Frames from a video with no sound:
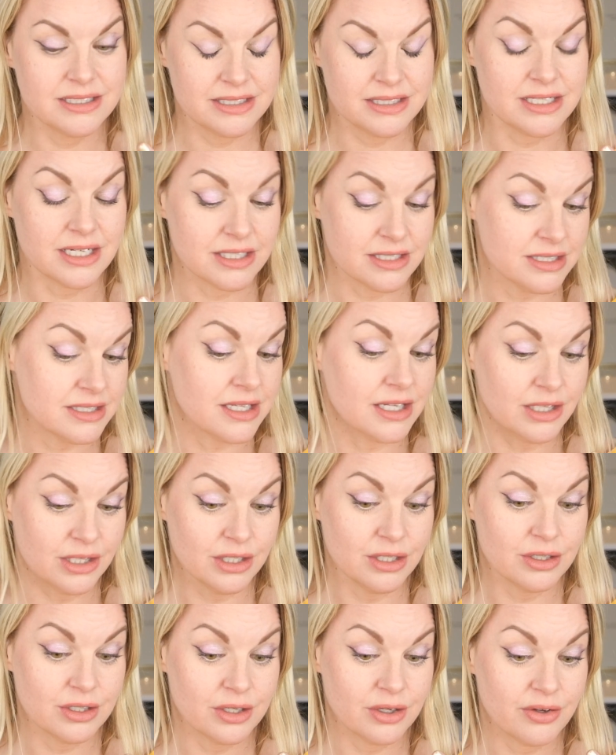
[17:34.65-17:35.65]
does
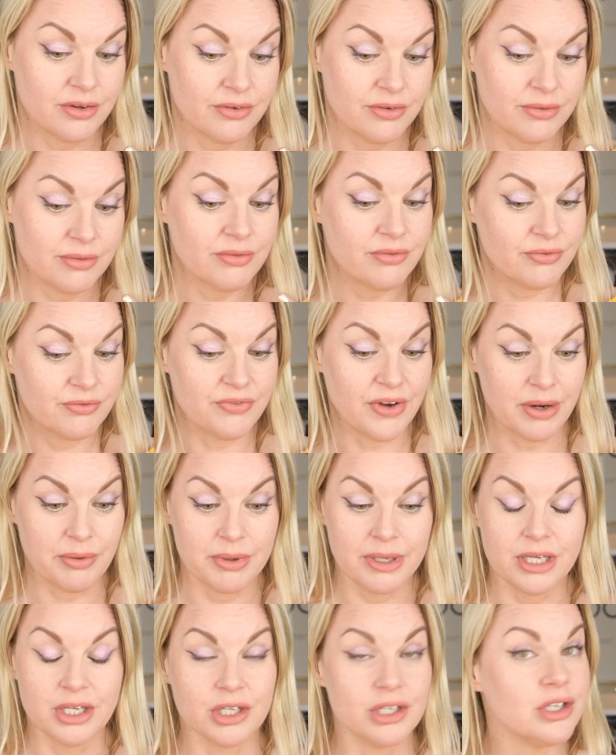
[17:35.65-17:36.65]
look
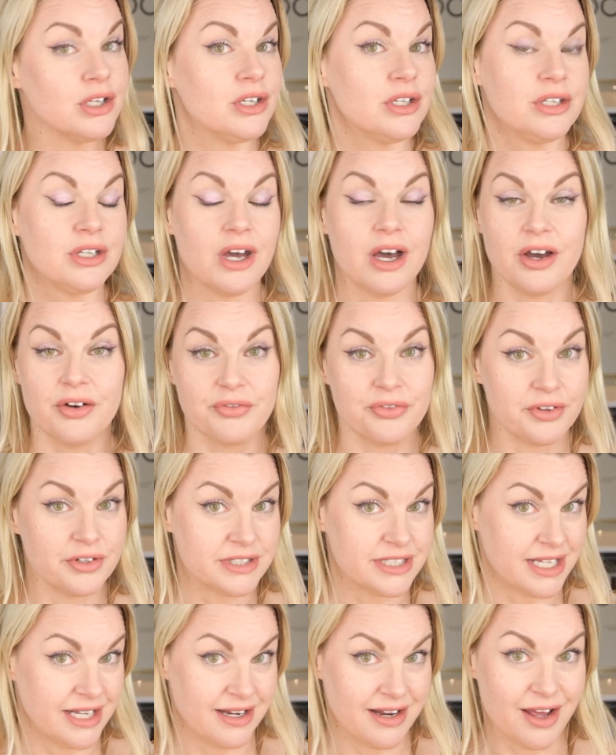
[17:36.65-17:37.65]
very good after
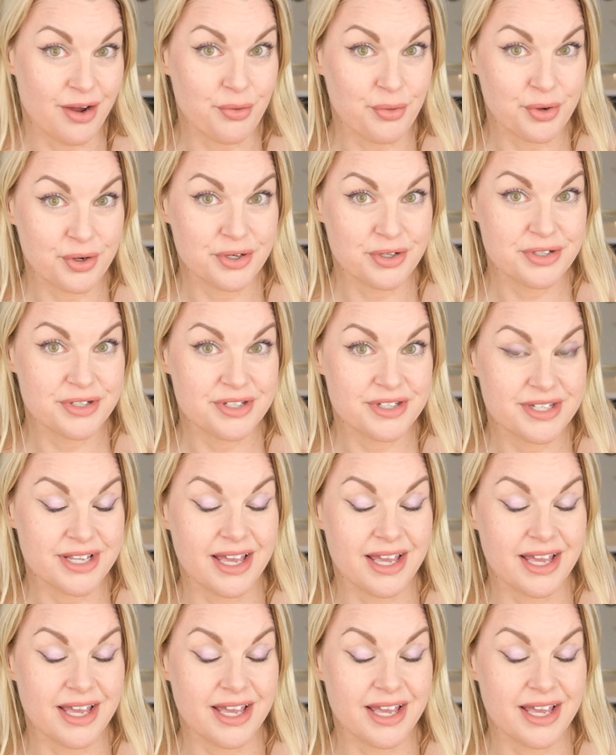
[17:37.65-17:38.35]
10 hours,